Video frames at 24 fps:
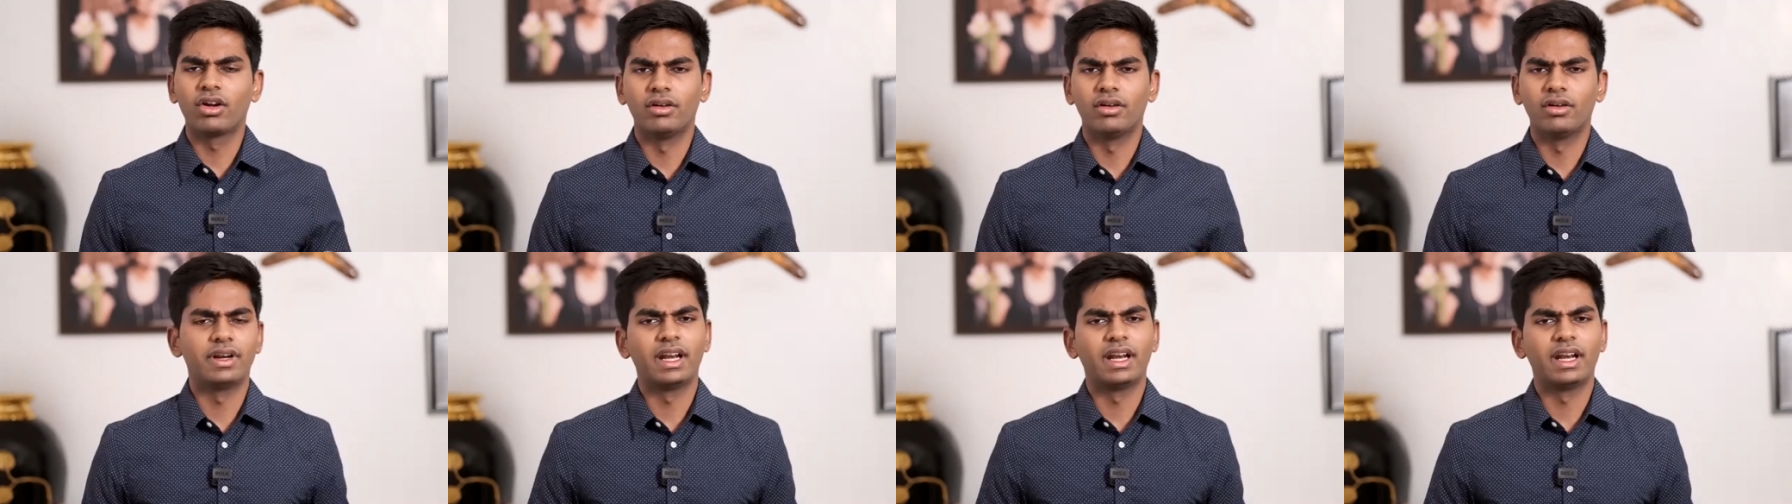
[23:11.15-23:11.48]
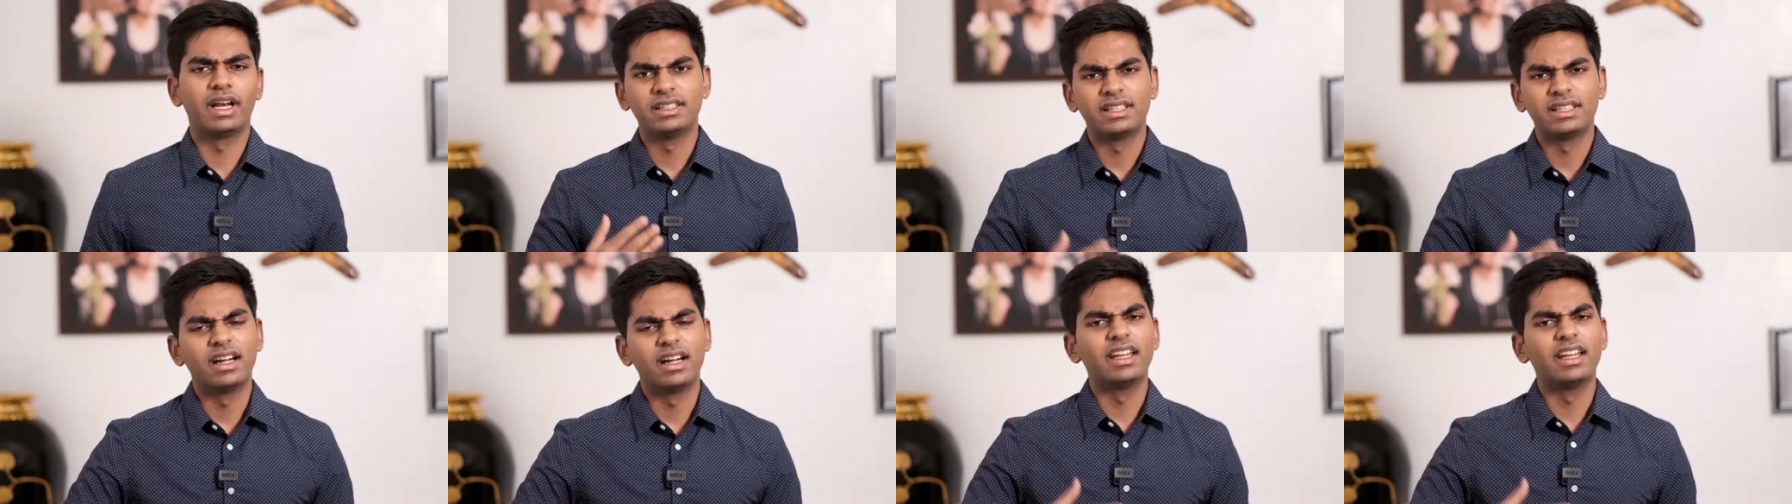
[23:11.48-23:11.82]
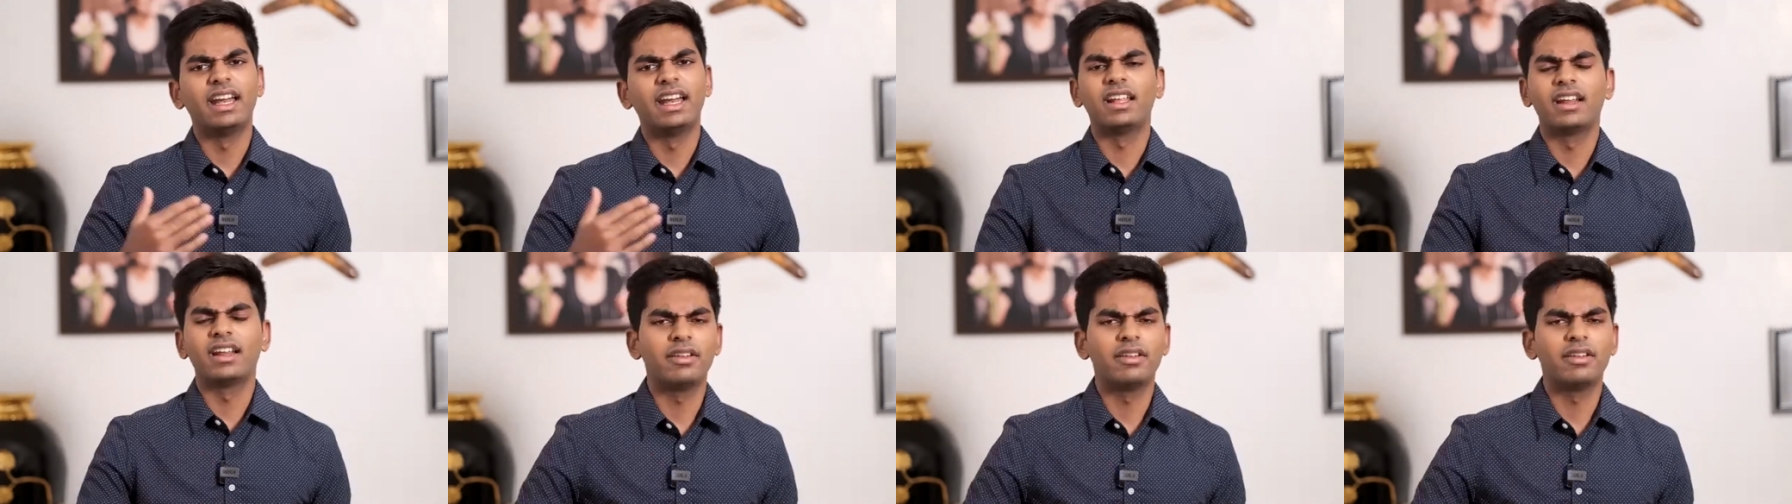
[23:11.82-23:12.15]
started getting
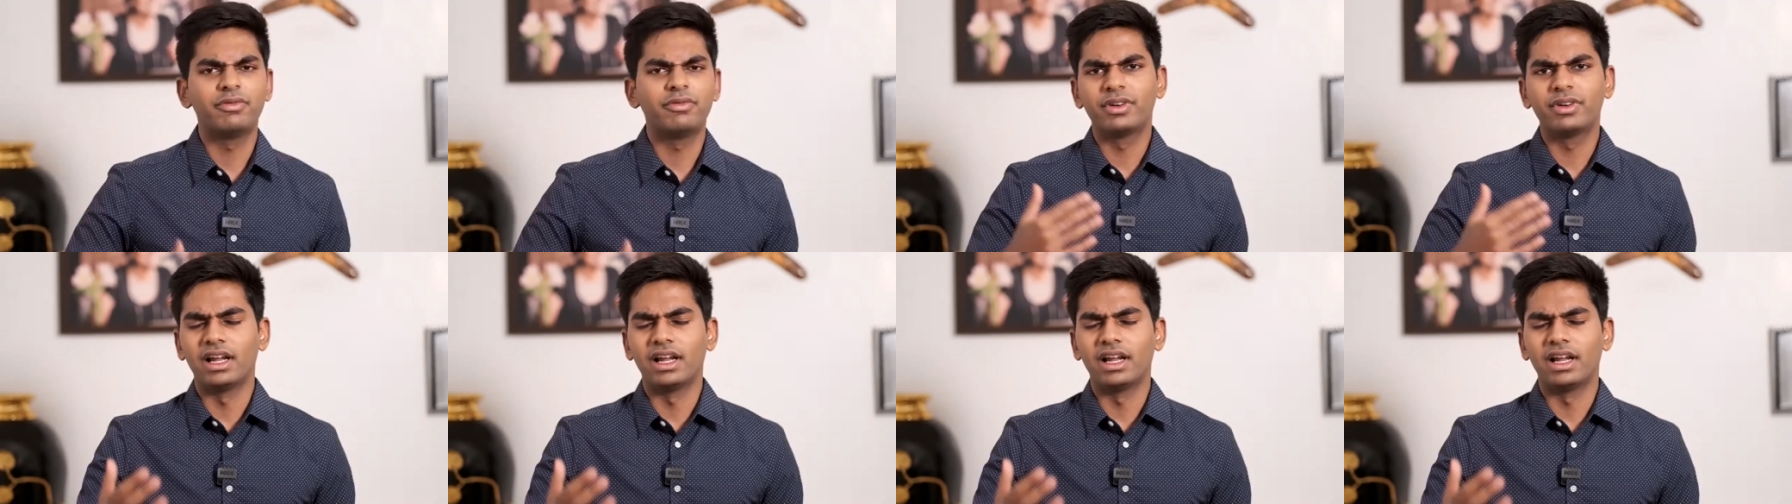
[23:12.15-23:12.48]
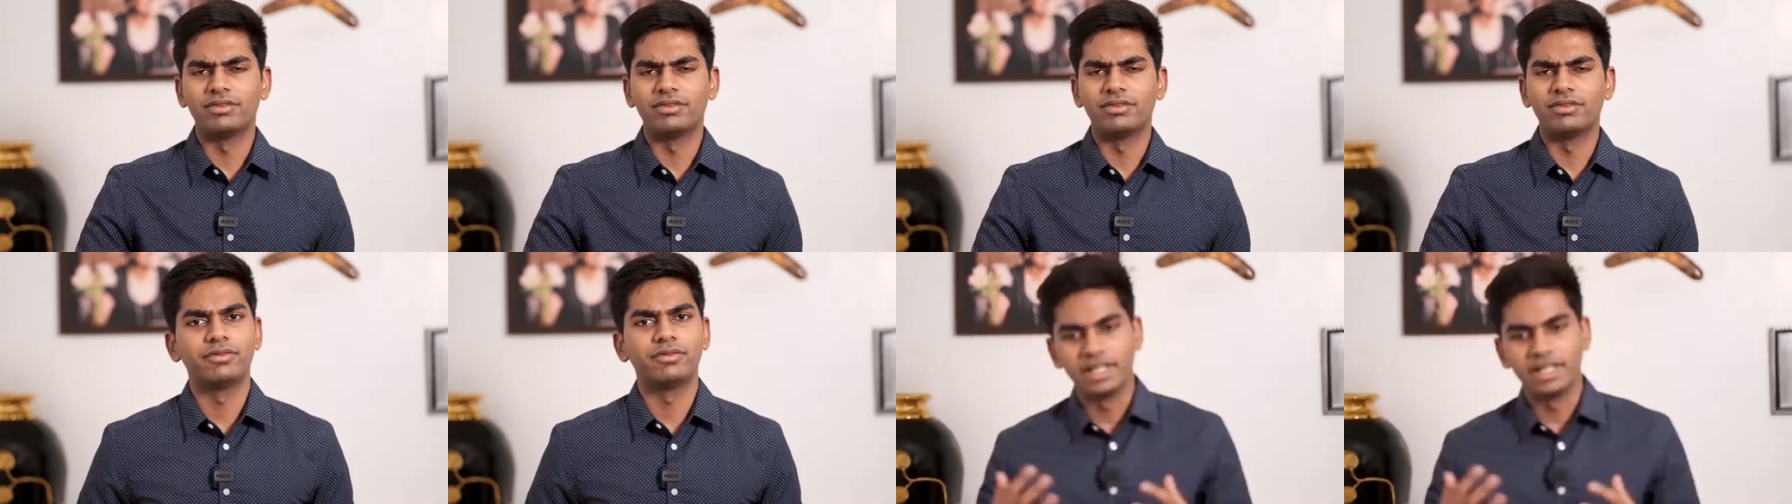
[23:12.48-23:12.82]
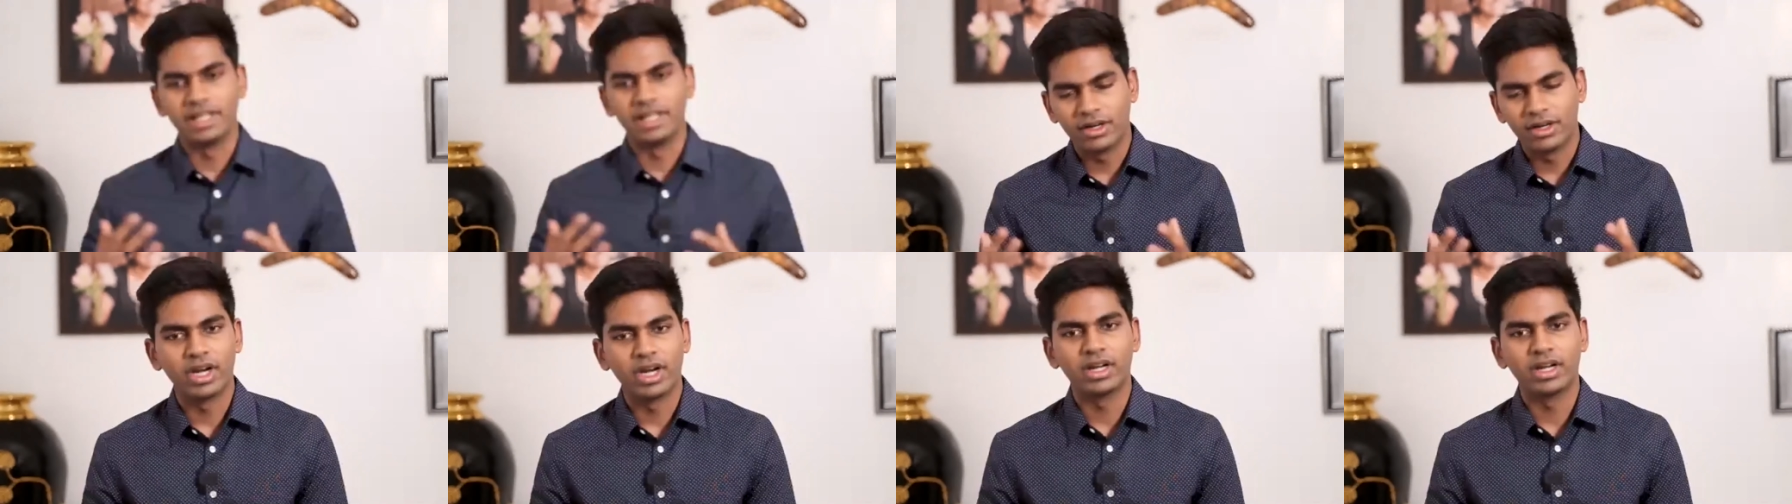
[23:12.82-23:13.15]
referral after referral get
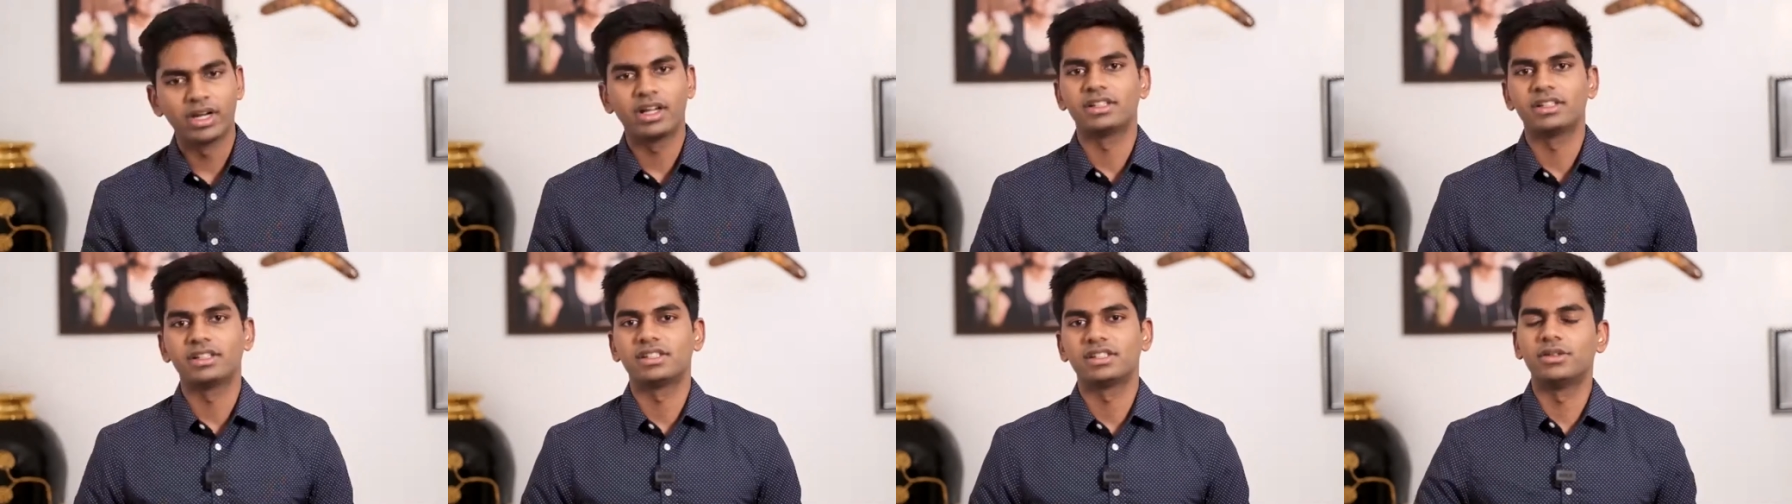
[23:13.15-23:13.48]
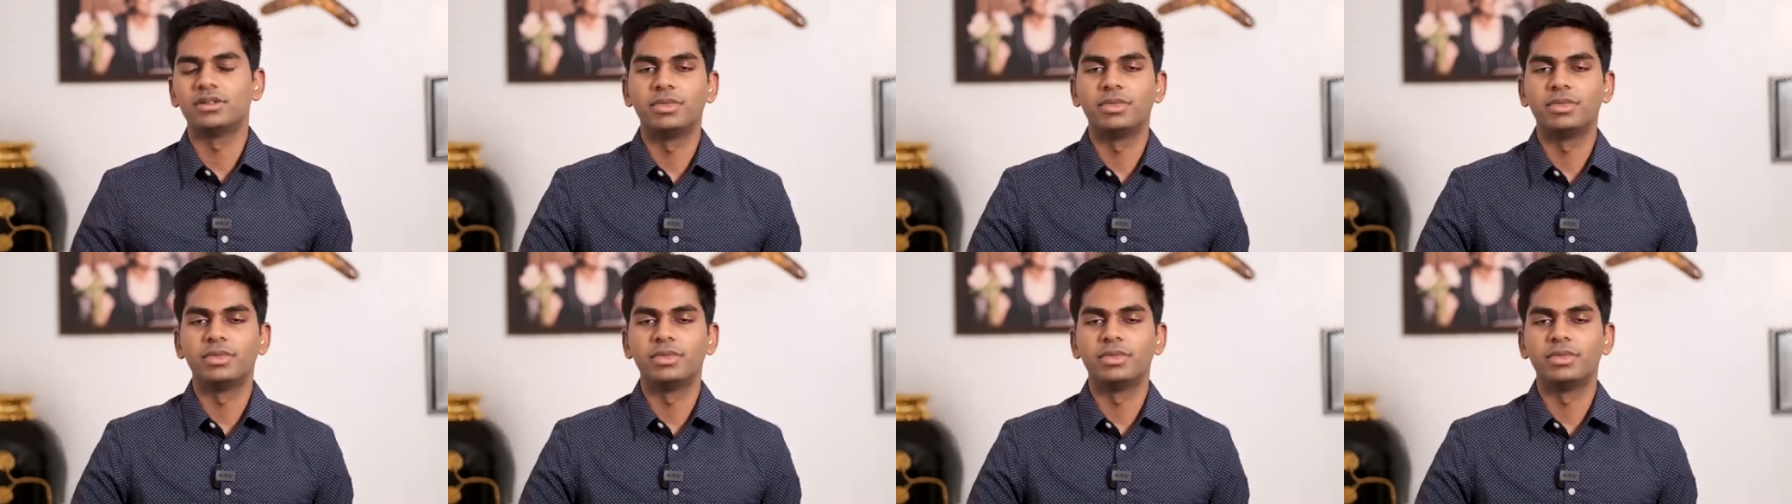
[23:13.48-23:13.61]
one customer in